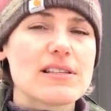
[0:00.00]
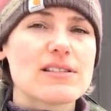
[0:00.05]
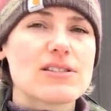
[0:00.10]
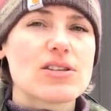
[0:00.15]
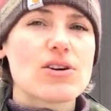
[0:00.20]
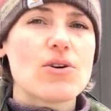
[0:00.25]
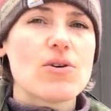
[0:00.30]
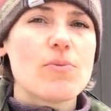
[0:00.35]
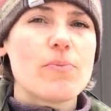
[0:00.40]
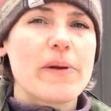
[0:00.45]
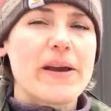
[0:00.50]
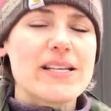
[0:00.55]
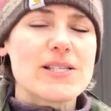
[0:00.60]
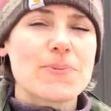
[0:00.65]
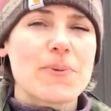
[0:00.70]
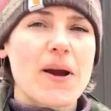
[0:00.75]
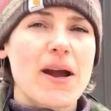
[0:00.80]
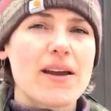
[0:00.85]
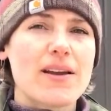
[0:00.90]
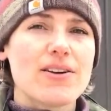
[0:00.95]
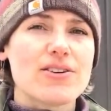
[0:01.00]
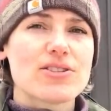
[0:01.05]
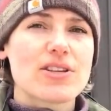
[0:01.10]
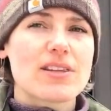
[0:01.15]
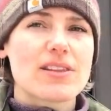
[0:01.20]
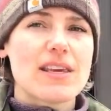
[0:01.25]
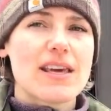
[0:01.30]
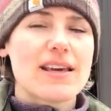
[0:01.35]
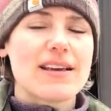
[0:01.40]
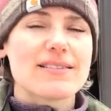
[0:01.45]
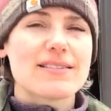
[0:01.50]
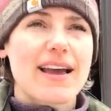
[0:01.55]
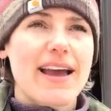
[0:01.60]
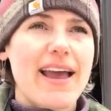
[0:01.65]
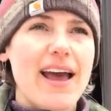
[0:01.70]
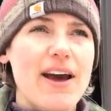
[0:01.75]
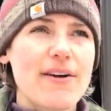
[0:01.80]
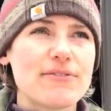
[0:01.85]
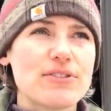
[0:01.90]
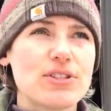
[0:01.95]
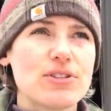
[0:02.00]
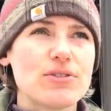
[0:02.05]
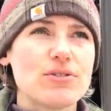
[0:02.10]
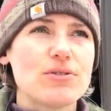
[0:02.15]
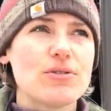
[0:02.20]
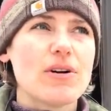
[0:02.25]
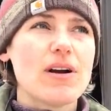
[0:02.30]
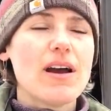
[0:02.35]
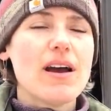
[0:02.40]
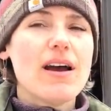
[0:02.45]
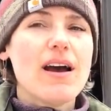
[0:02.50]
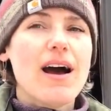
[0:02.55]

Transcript: So Base Brat, here's the thing, is I have to